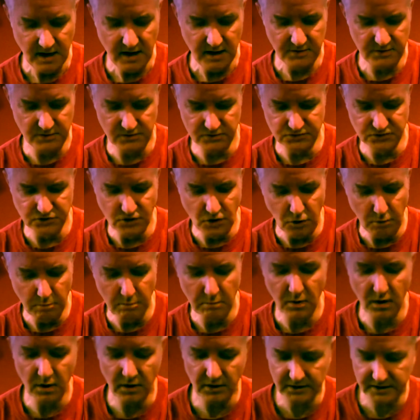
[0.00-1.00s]
there's no
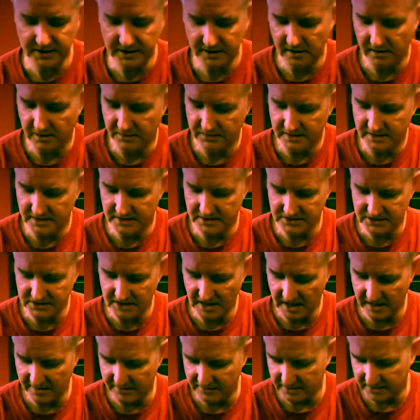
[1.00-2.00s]
marking on the
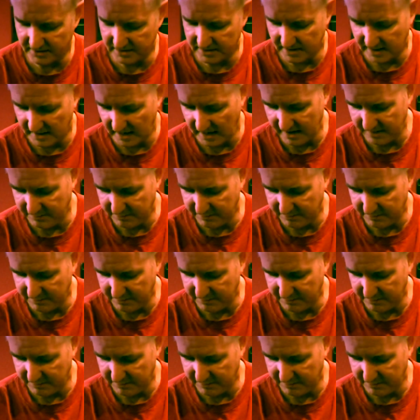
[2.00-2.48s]
inside of it that I've